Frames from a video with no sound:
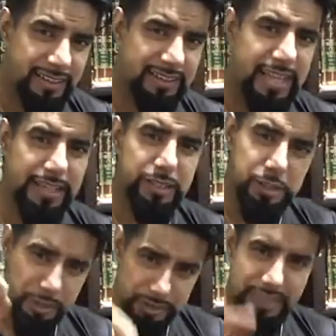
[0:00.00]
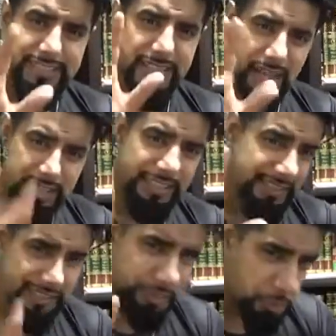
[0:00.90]
that you, this
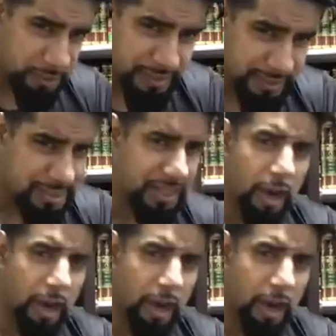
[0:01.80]
aqidah you're teaching